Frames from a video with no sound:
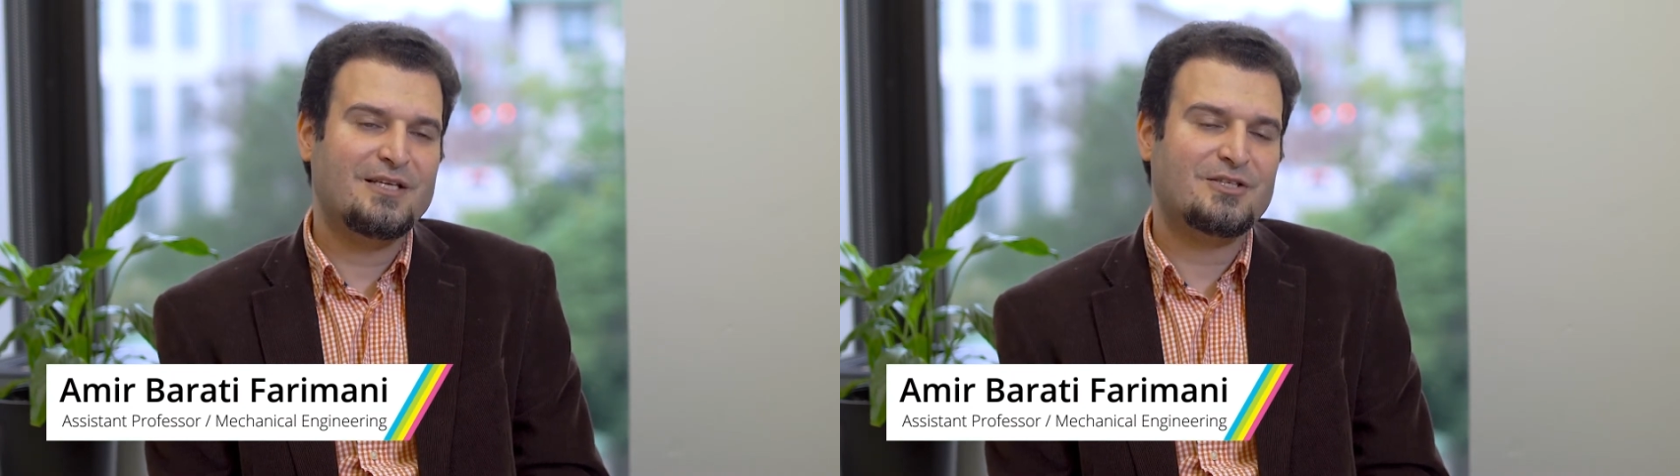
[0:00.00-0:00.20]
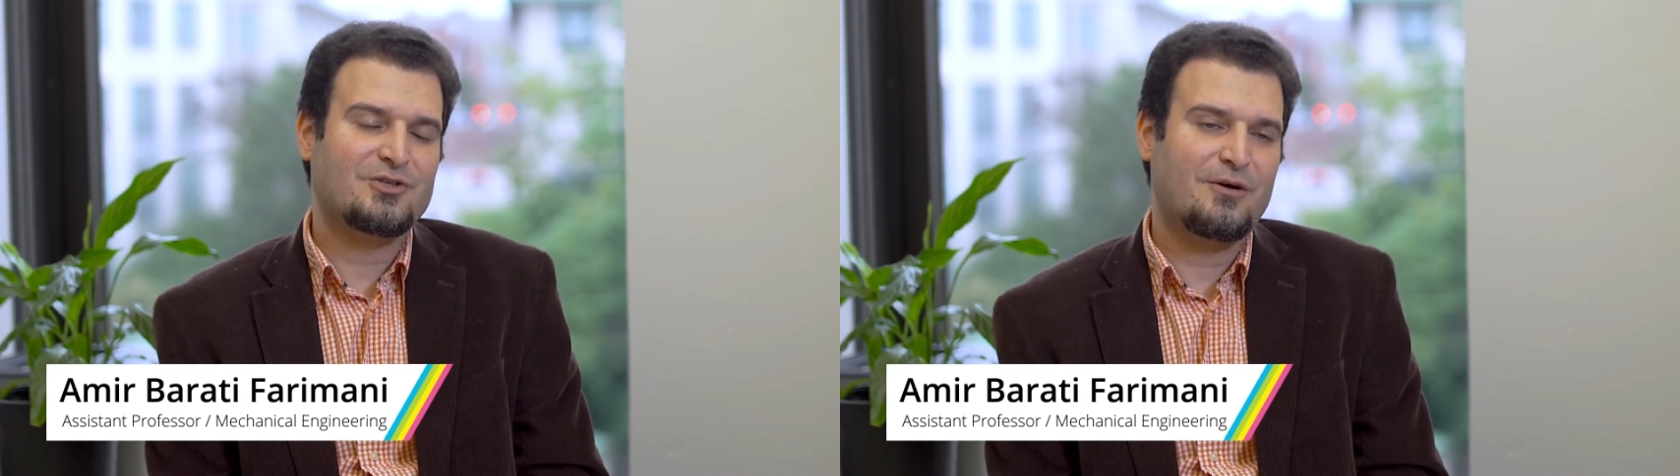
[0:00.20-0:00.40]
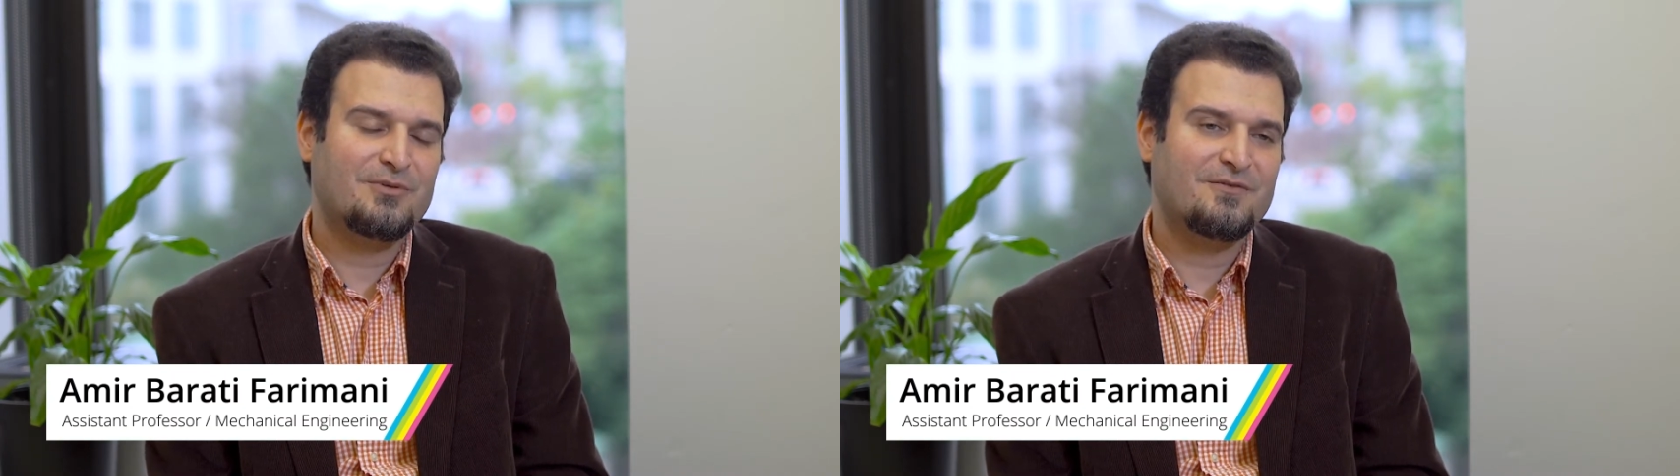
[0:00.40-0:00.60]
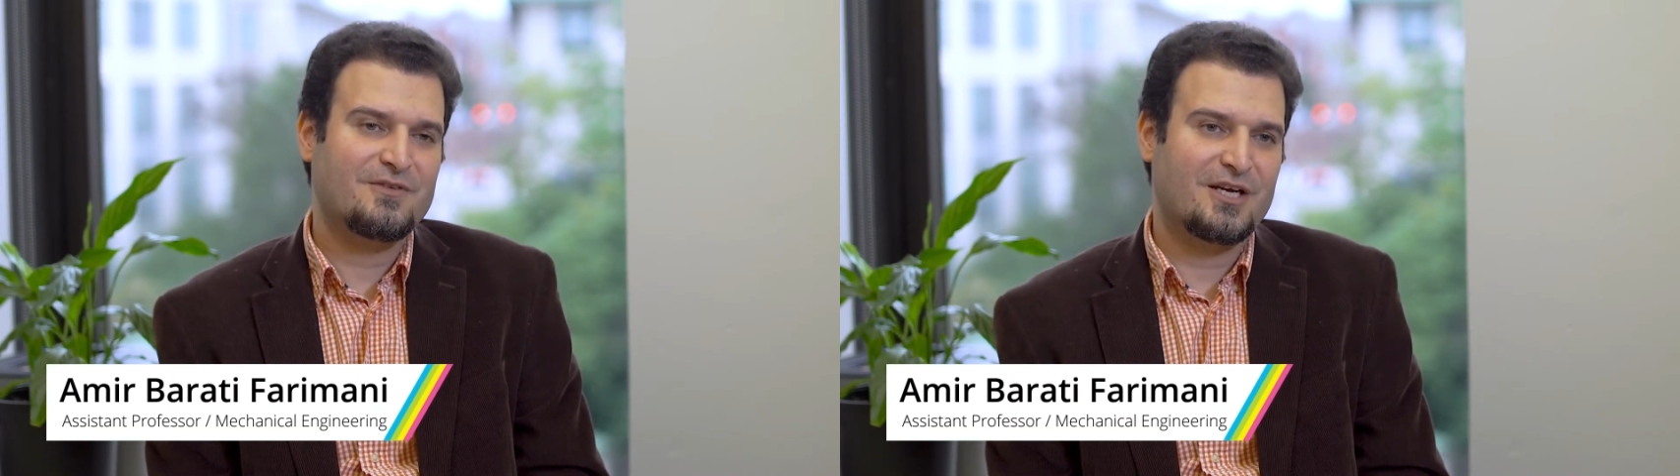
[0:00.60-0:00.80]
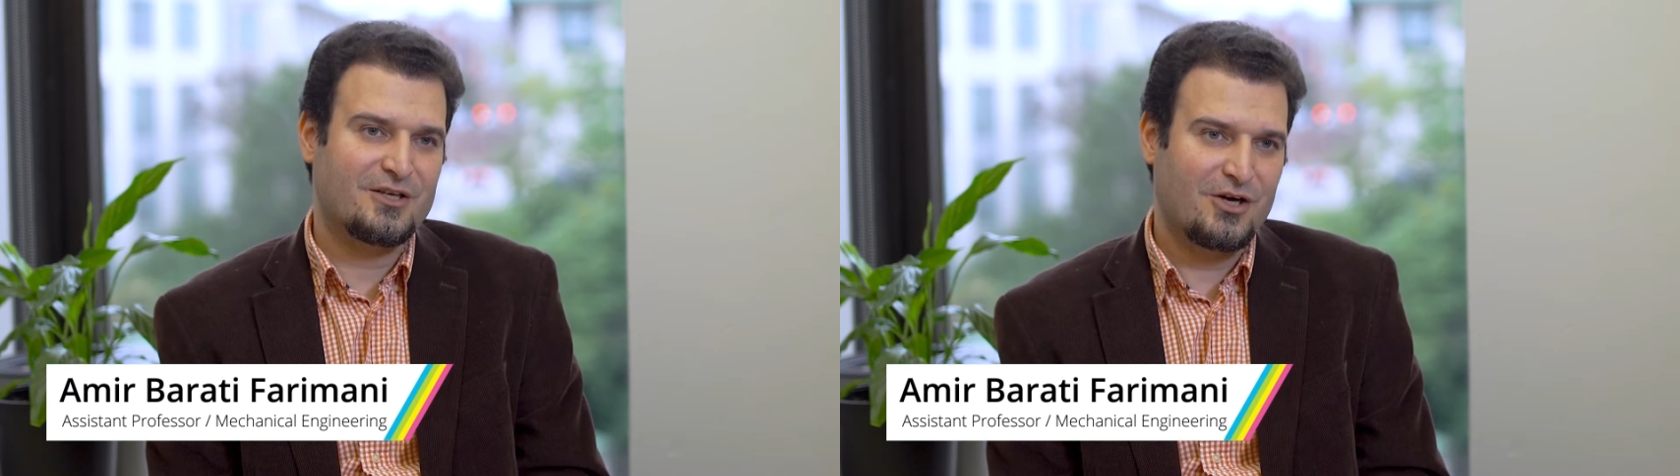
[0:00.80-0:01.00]
disruptive
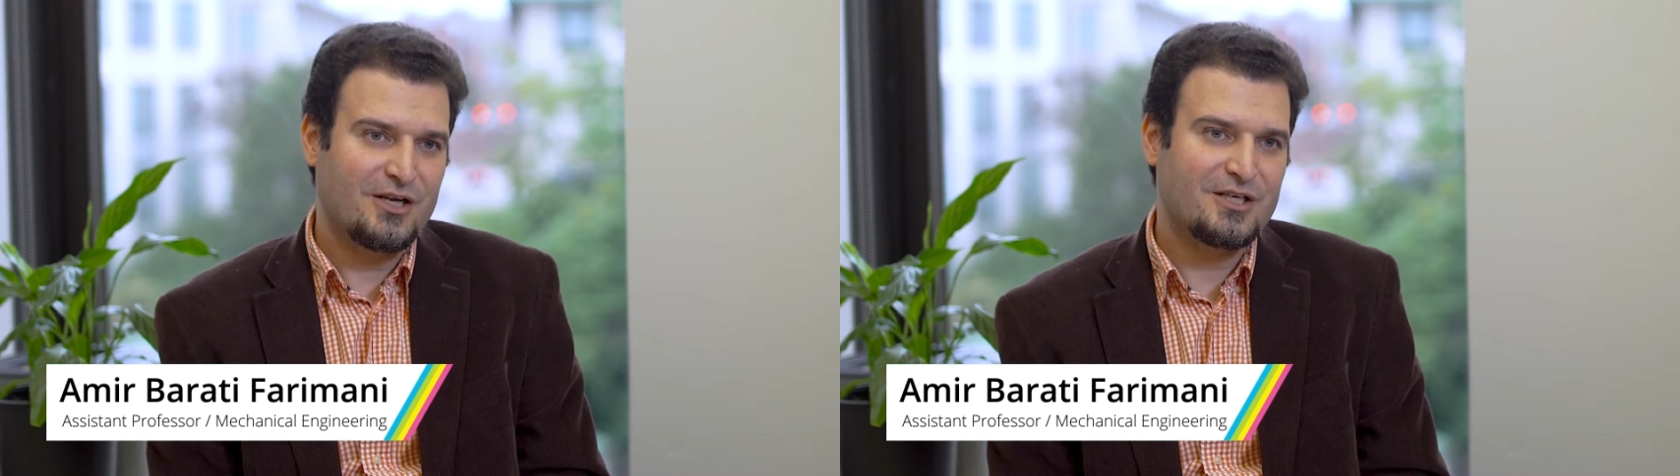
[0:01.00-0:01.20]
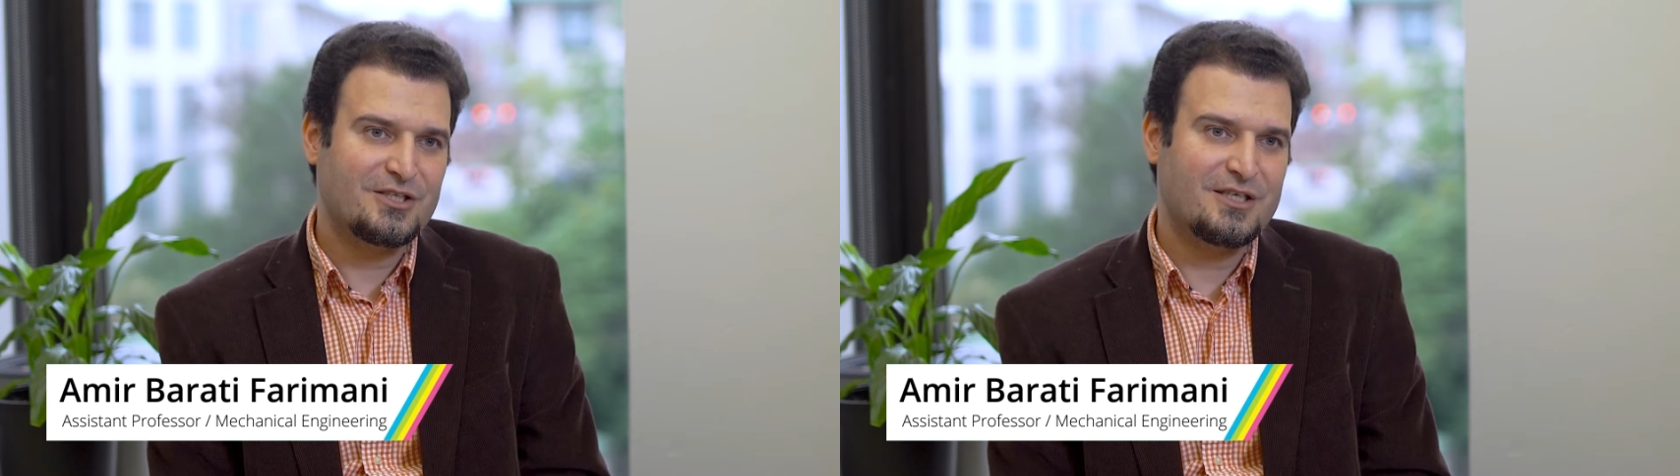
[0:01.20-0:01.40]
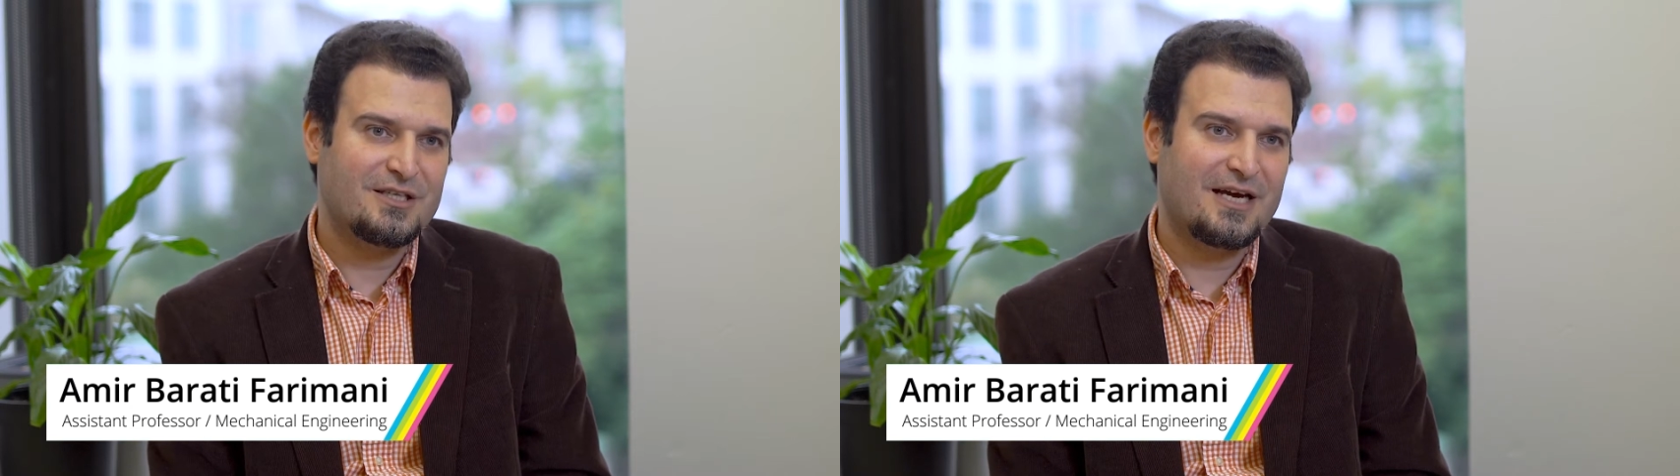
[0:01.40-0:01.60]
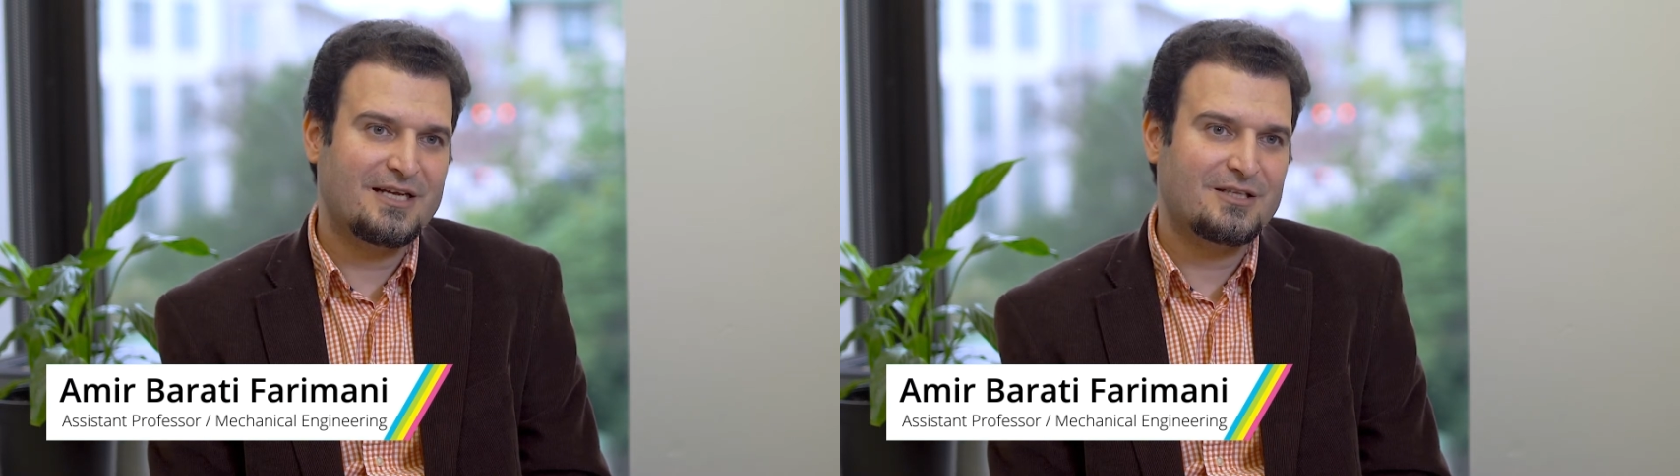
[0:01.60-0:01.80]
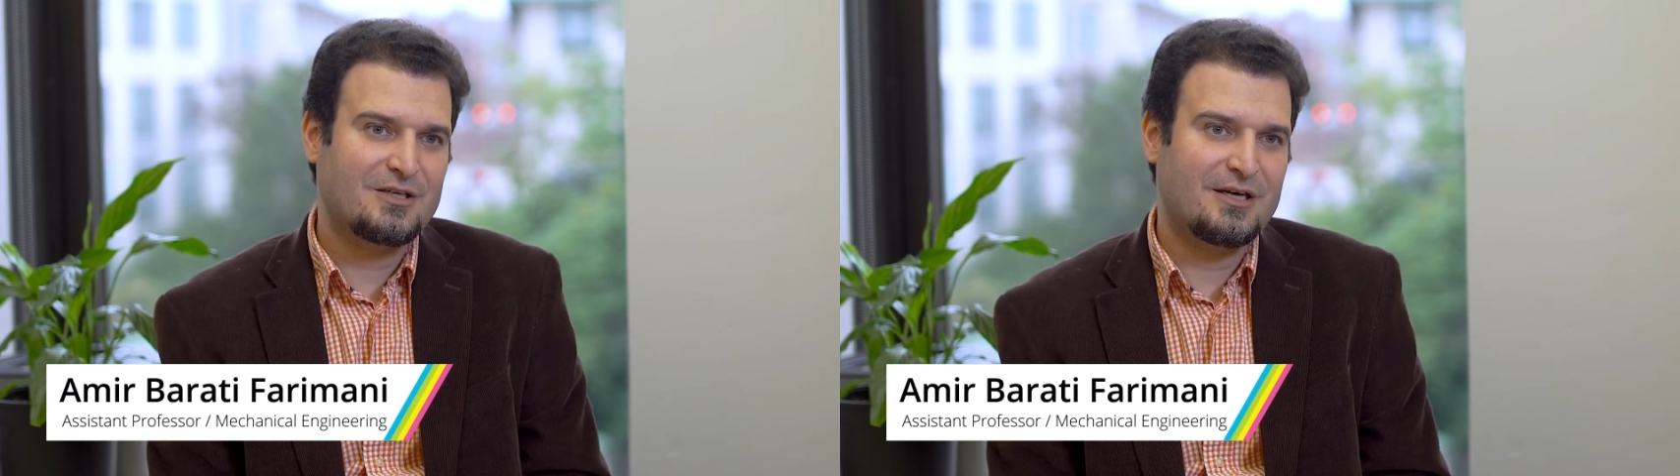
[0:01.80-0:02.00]
technology
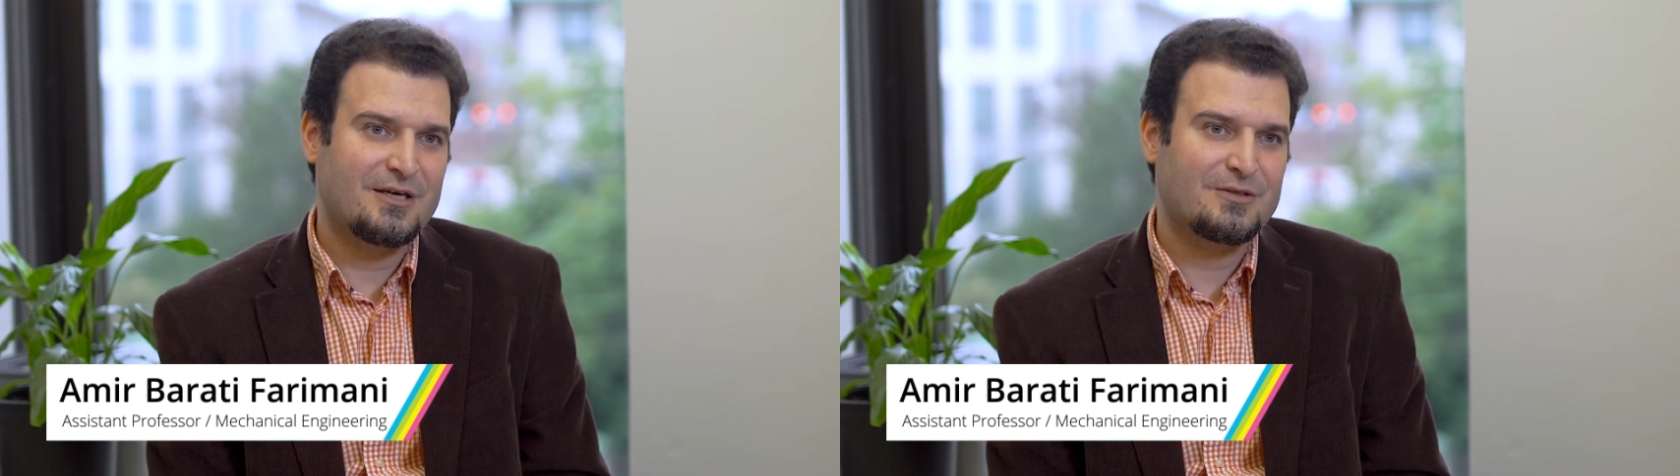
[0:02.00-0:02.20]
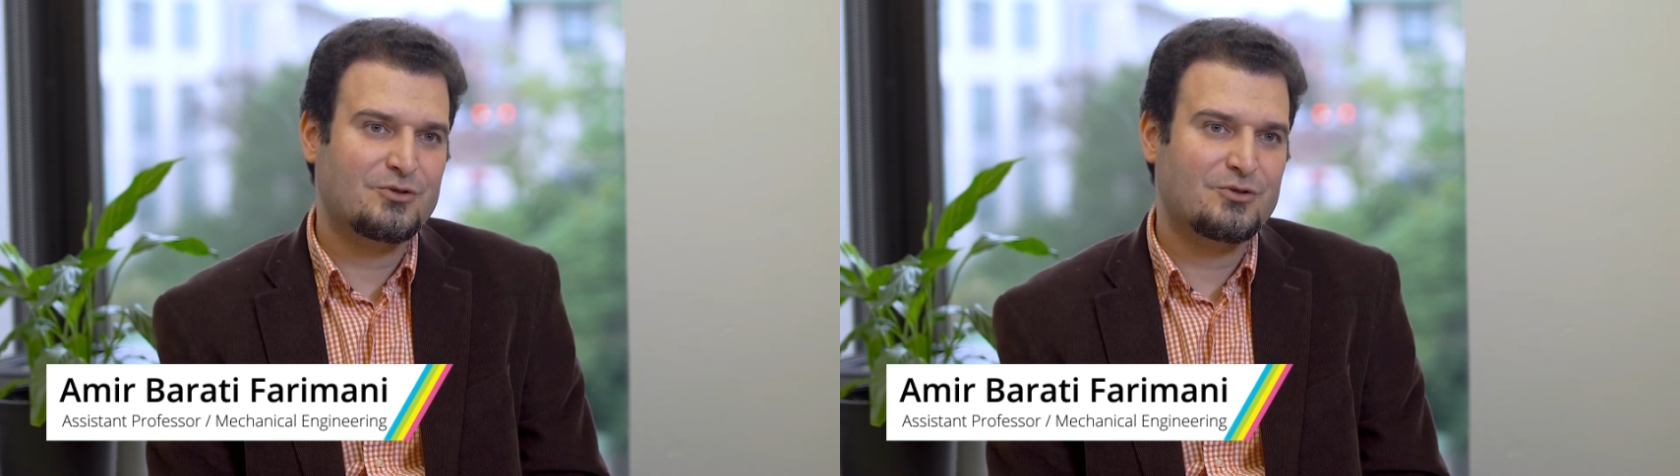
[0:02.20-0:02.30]
that uh,